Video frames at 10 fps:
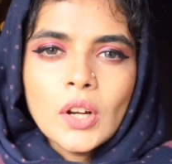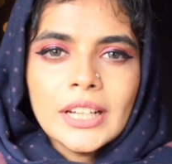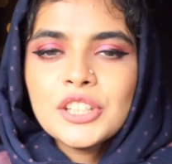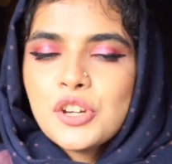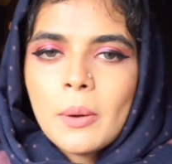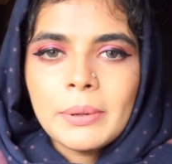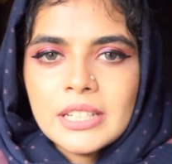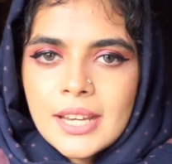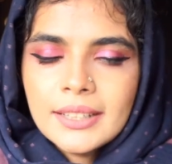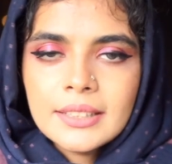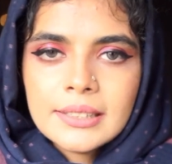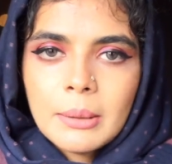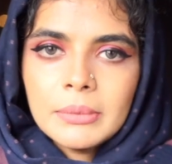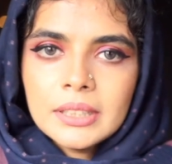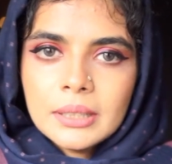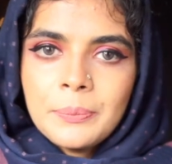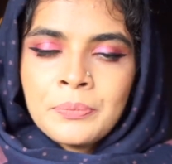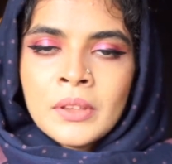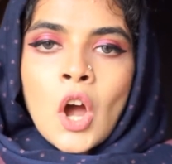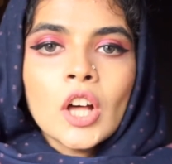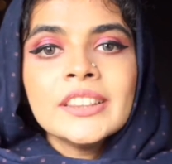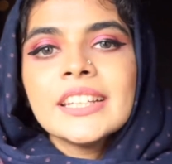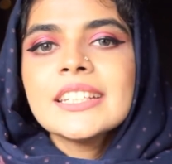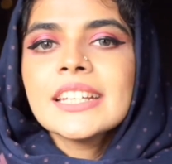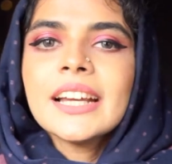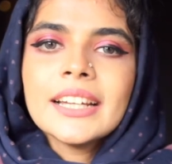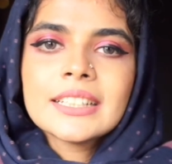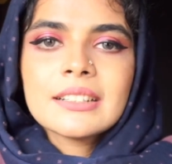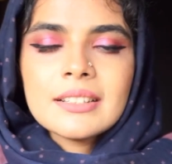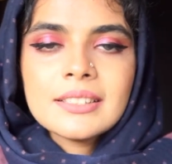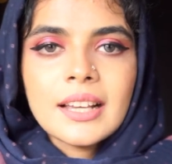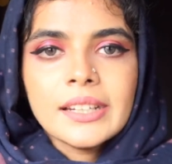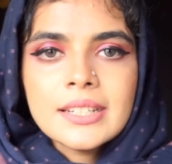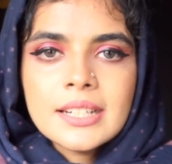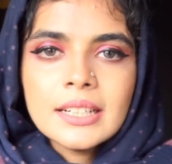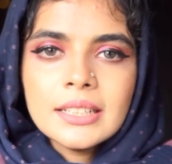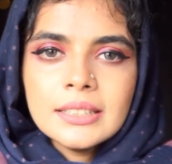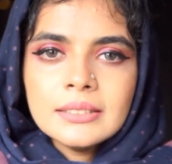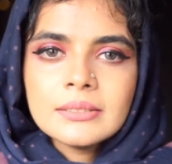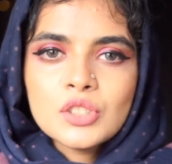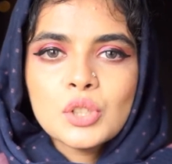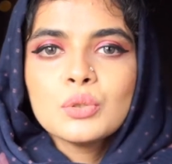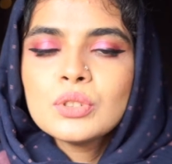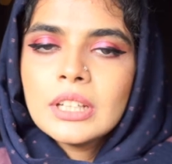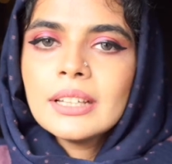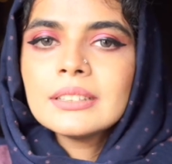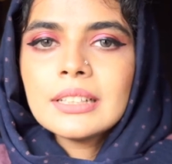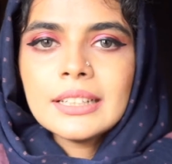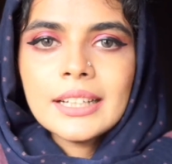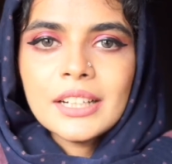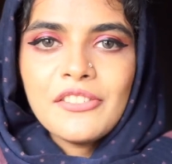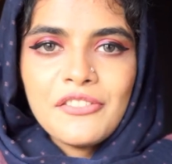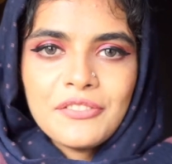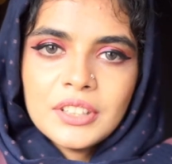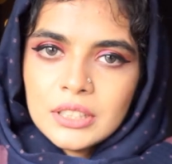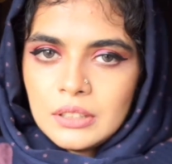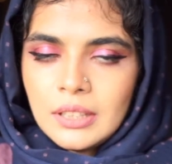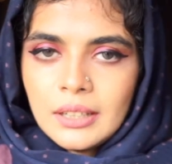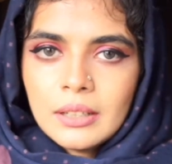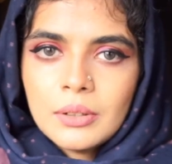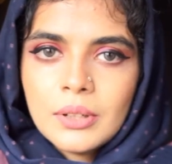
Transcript: online shopping cheyyunna samayathu authentic aayittulla site-kale choose cheyyanalladana first thing.